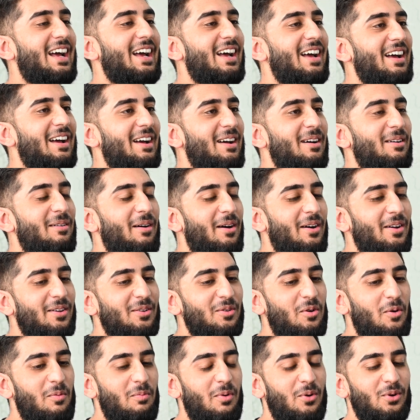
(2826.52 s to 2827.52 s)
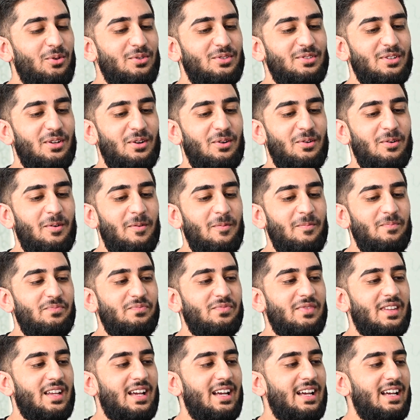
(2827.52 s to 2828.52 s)
I'm gonna go bold. So.
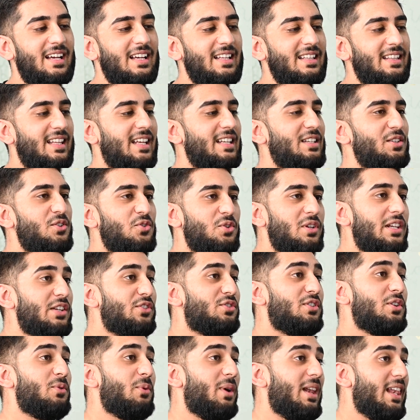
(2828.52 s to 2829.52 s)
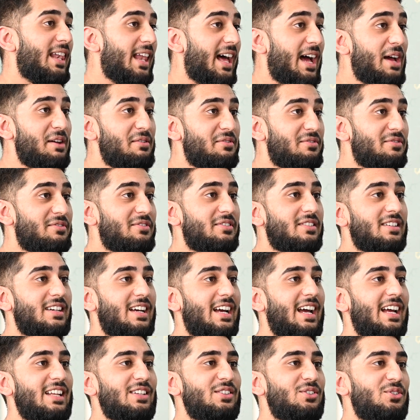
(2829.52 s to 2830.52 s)
Then you literally went live,
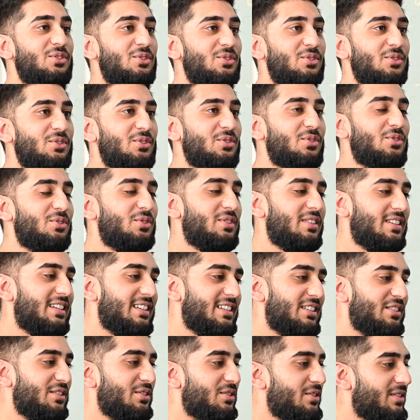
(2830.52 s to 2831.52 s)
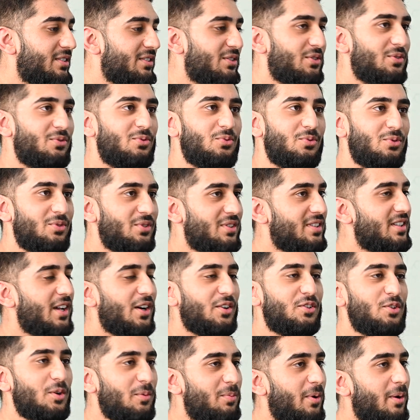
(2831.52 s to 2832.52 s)
and you
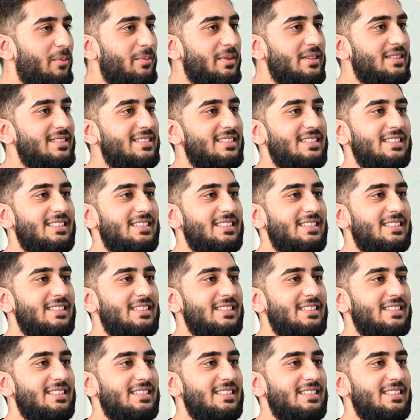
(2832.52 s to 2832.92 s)
stuck to your promise.